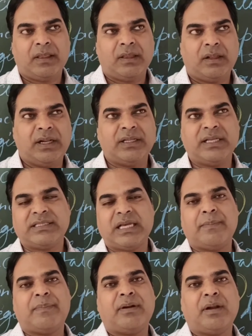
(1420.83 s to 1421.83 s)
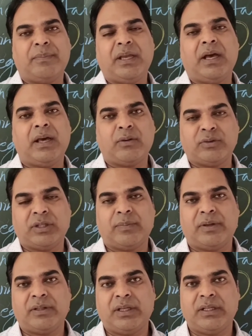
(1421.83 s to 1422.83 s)
Let us example of Bihar, Uttar
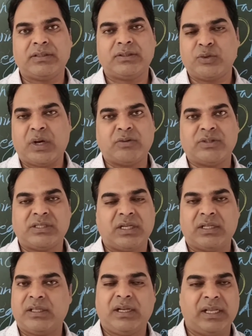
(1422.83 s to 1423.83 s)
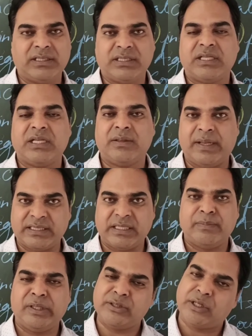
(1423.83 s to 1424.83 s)
Pradesh, 2 houses are there. Legislative
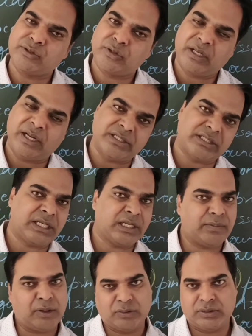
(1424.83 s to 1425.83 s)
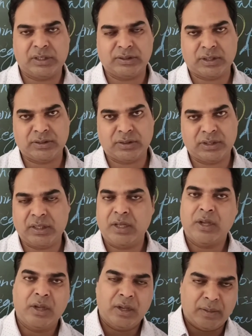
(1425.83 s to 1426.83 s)
assembly is also there. Legislative council is also there.
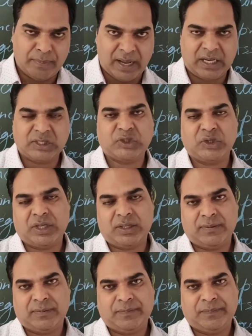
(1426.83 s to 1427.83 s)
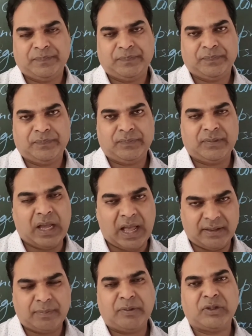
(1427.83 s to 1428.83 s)
Maharashtra,
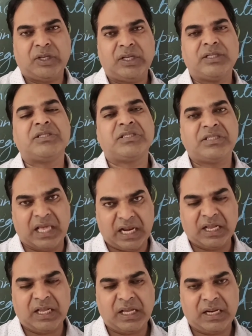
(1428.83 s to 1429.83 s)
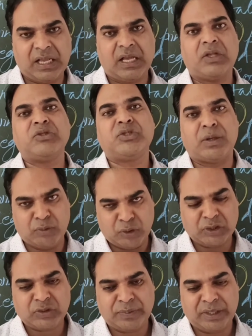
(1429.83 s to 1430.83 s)
Andhra Pradesh, Telangana, Jammu
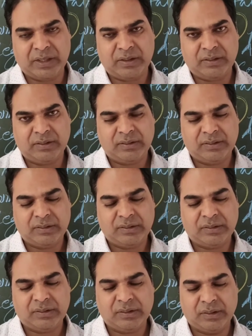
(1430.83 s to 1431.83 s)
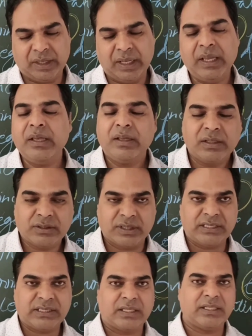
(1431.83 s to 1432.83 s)
Kashmir. Okay, so
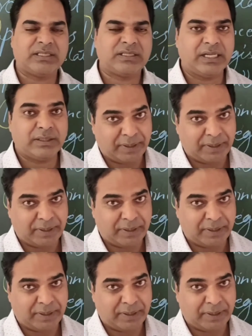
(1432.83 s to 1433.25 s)
these are the states.